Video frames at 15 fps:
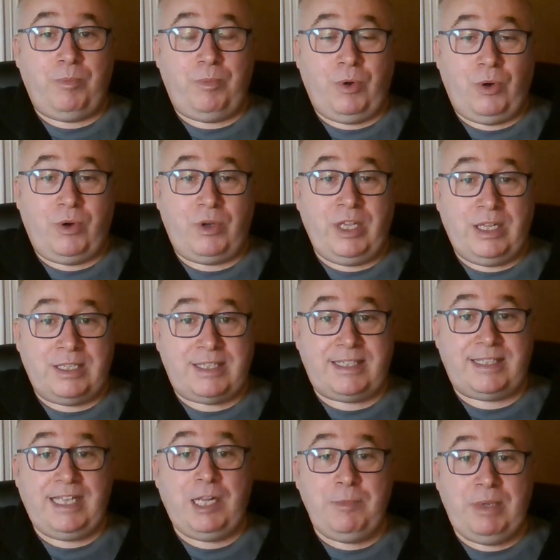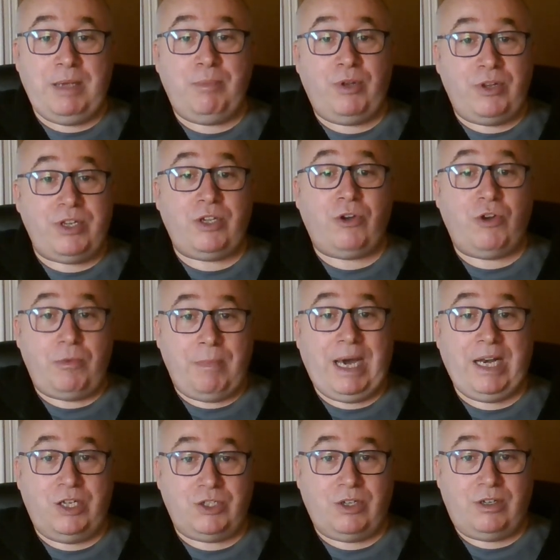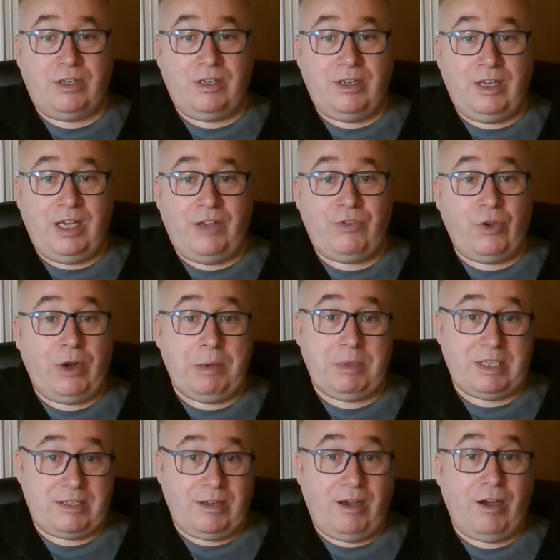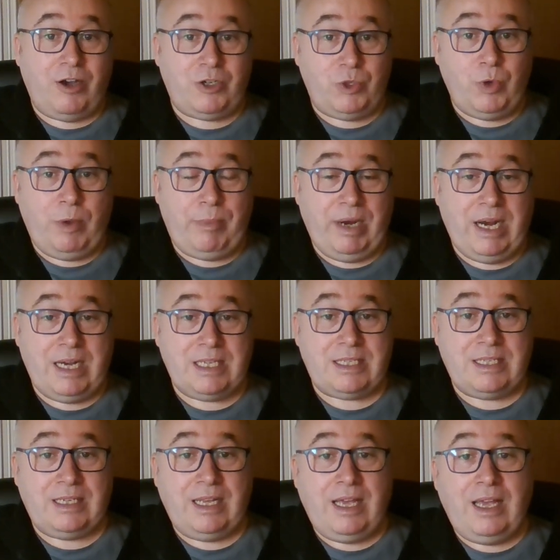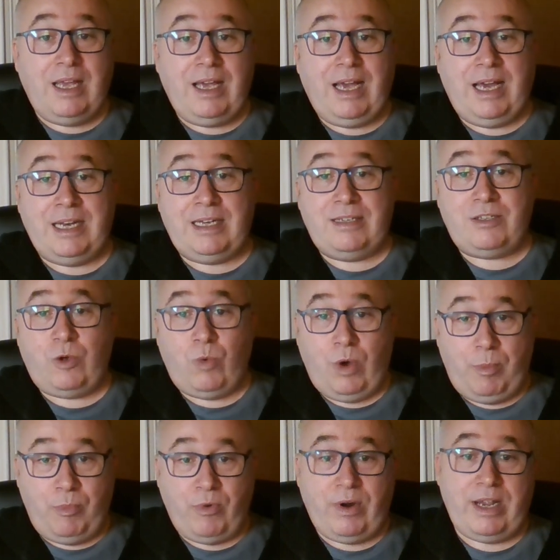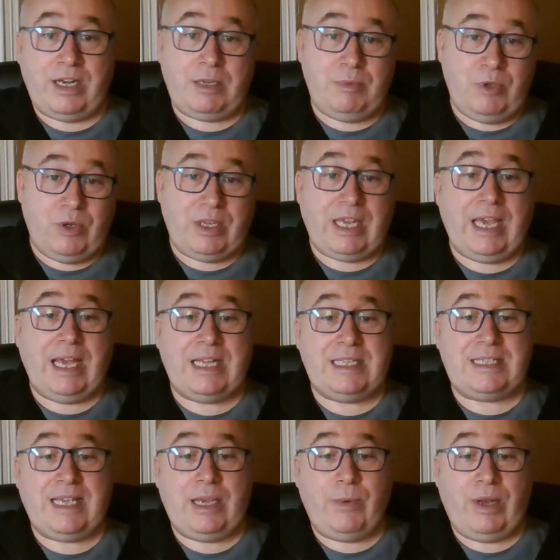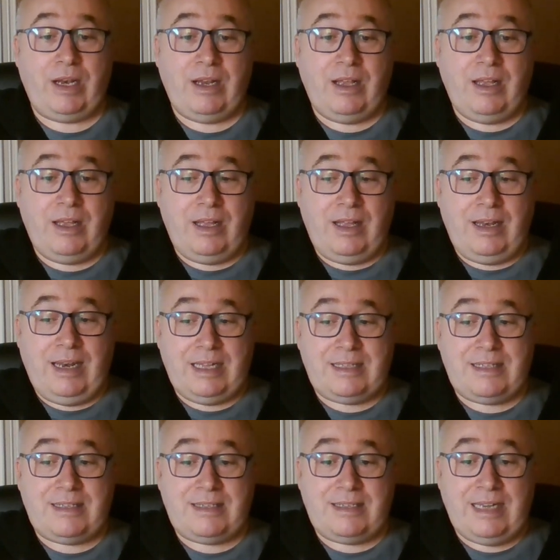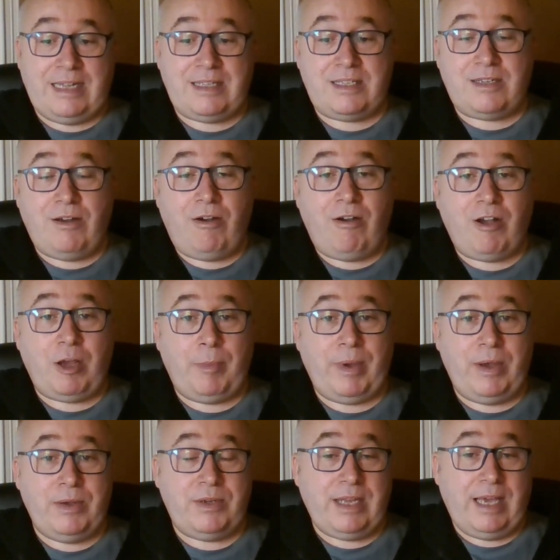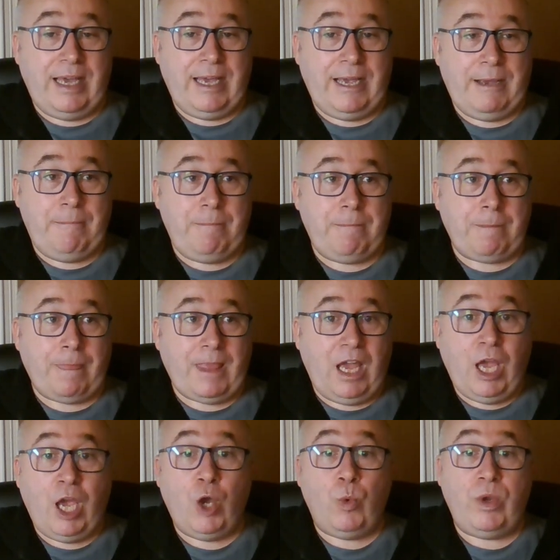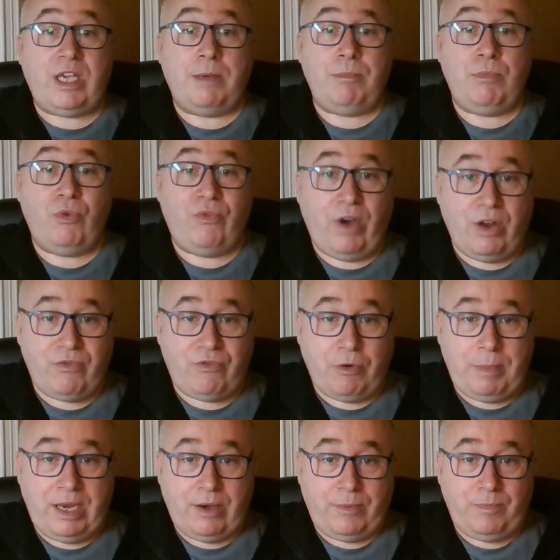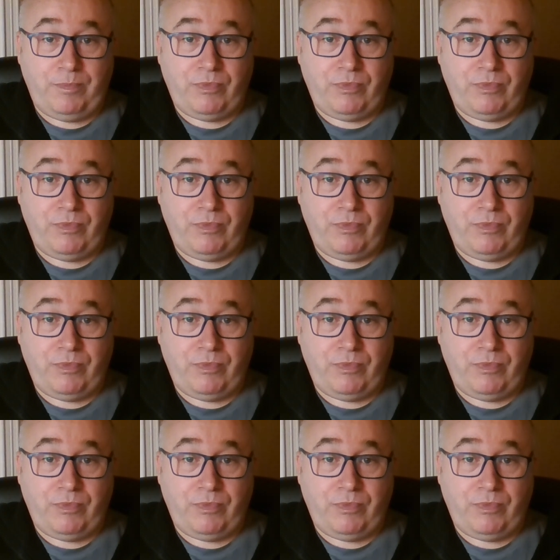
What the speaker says: But you'll still be a bloody good manager if you're able to talk to a person and cooperate and communicate and say, well, let's talk about how we can move on from here.